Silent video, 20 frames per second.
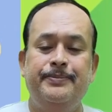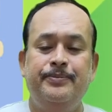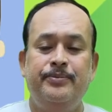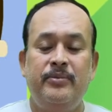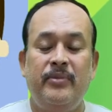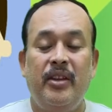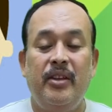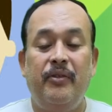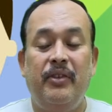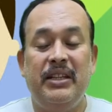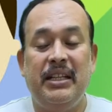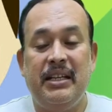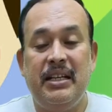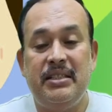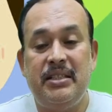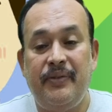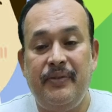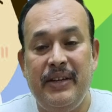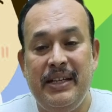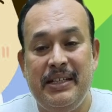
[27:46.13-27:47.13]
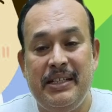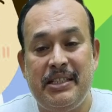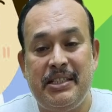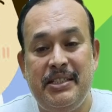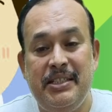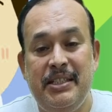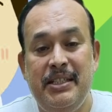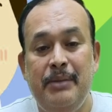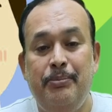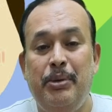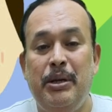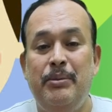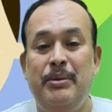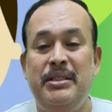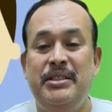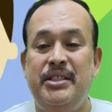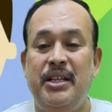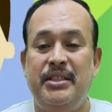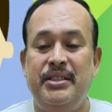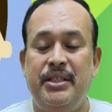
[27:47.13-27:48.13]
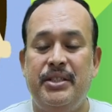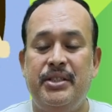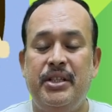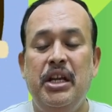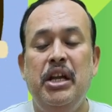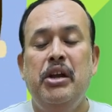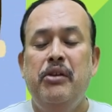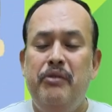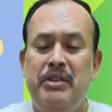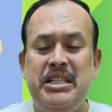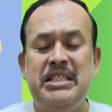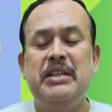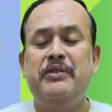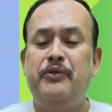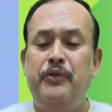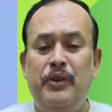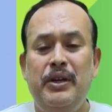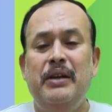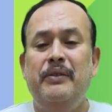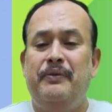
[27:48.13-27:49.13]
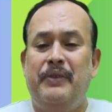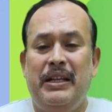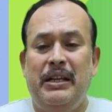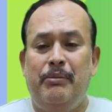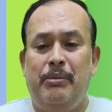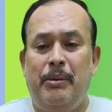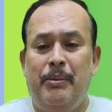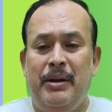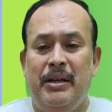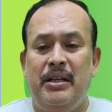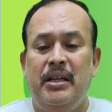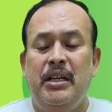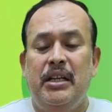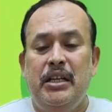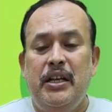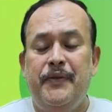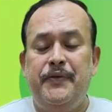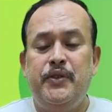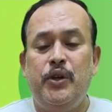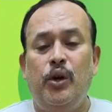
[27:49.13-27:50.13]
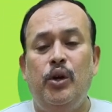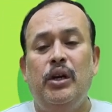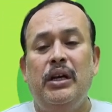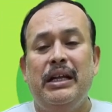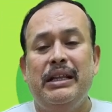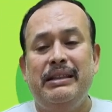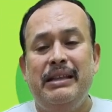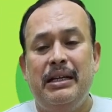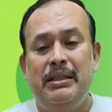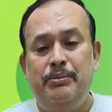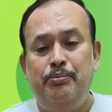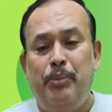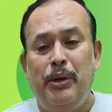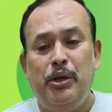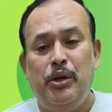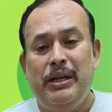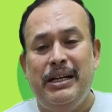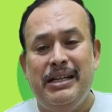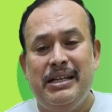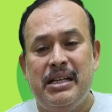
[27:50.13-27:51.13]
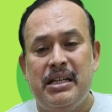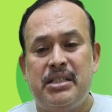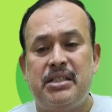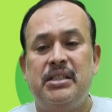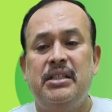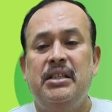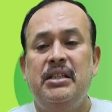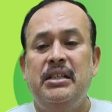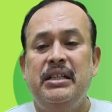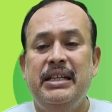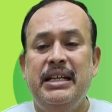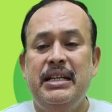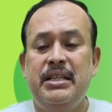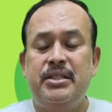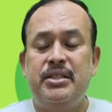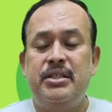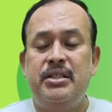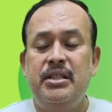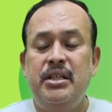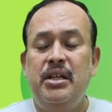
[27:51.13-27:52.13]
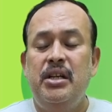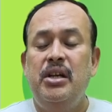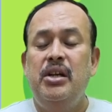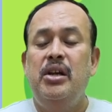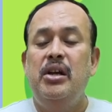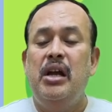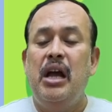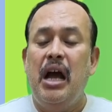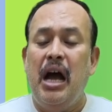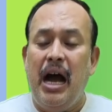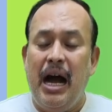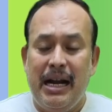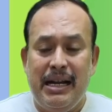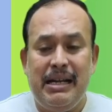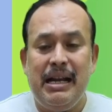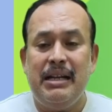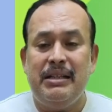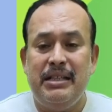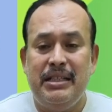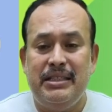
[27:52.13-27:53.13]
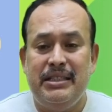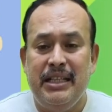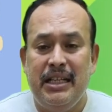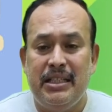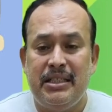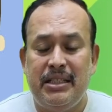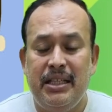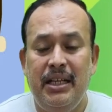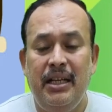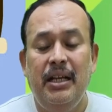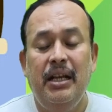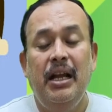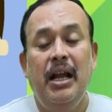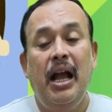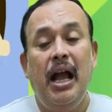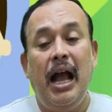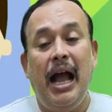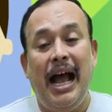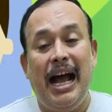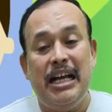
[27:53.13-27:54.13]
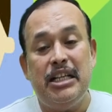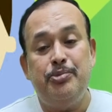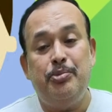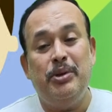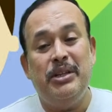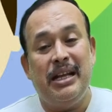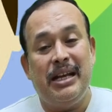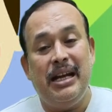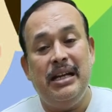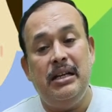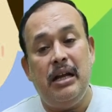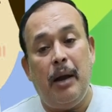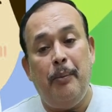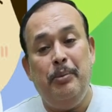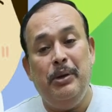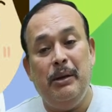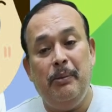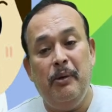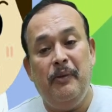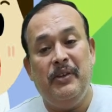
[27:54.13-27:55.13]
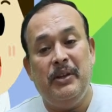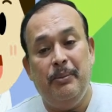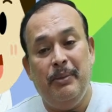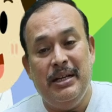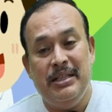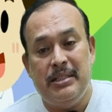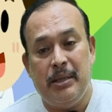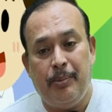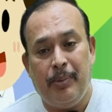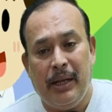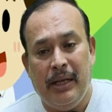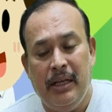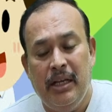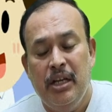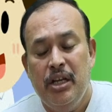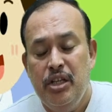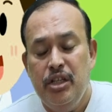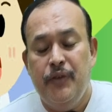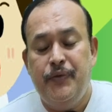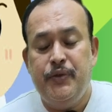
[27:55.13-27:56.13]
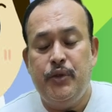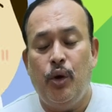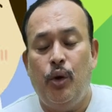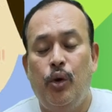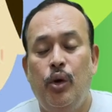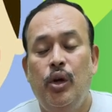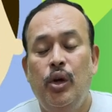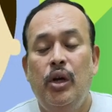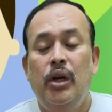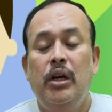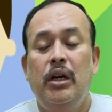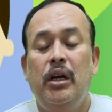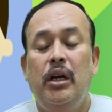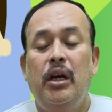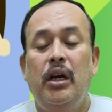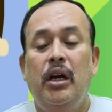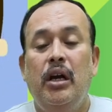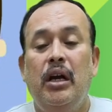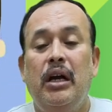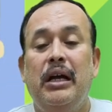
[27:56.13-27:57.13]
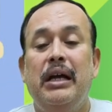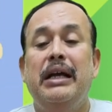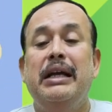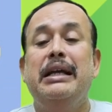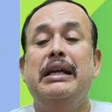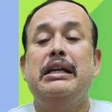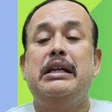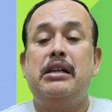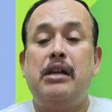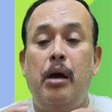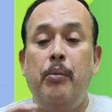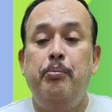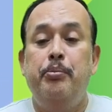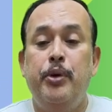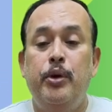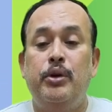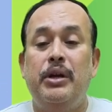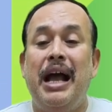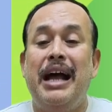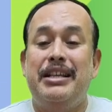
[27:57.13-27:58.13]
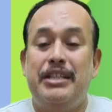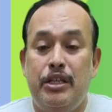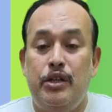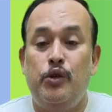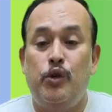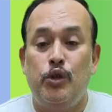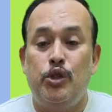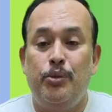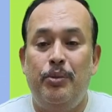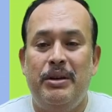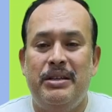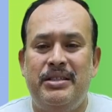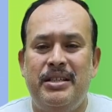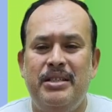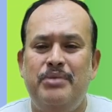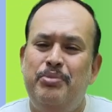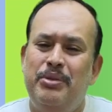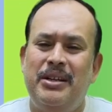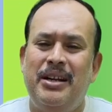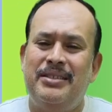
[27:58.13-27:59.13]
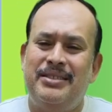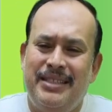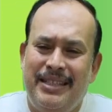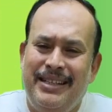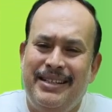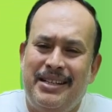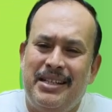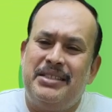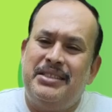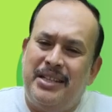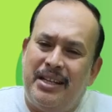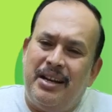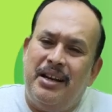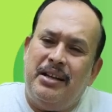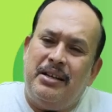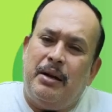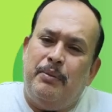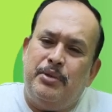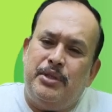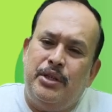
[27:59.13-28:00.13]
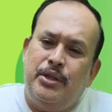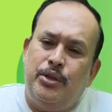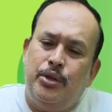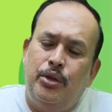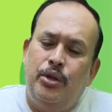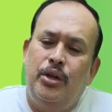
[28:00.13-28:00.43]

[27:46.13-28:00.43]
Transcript: For the case of interest, delay payment charges, which is a full and final payment. If so, that particular interest is attract the GST as per the rate applicable for the main supply. If so, compute as inclusive basis because the interest generally comes into